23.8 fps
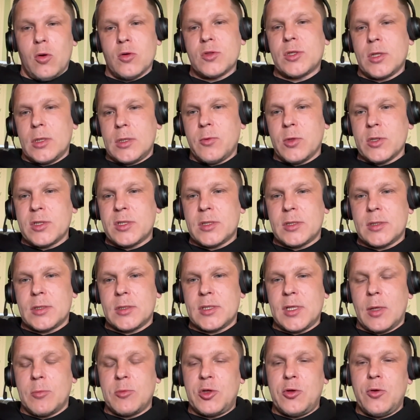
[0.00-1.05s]
Also, it was
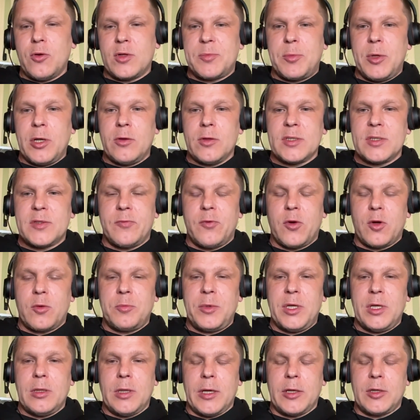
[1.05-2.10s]
some new experience for
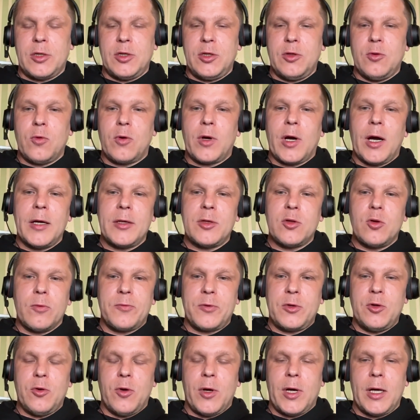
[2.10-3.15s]
me, like new kind
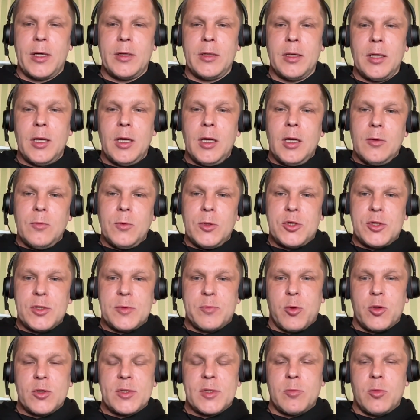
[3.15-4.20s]
of UI, which
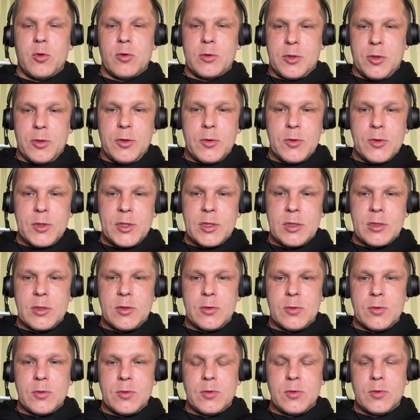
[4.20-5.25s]
is possible to use
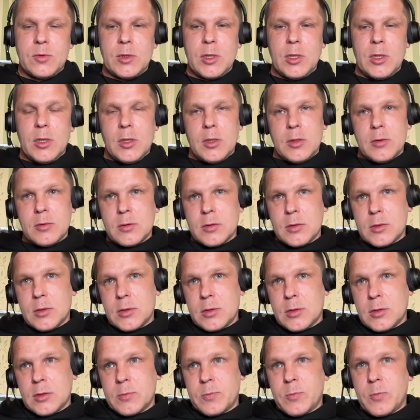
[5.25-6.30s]

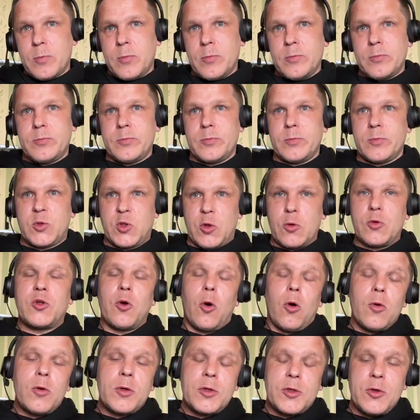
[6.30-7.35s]
uh, to
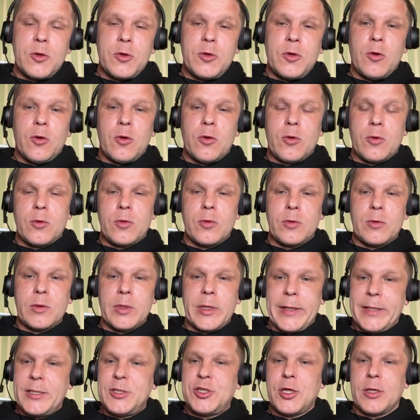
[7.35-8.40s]
talk to your
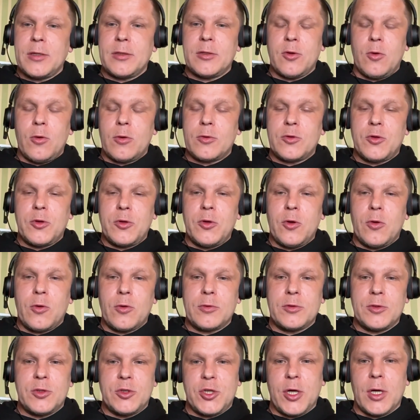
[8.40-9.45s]
agent or to
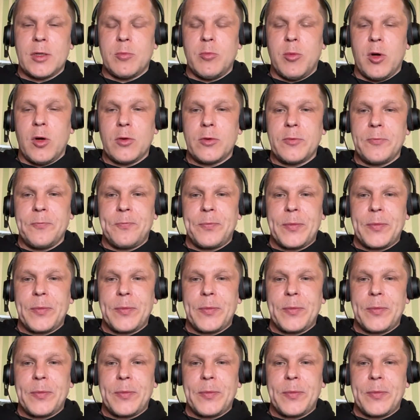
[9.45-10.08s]
your chatbot.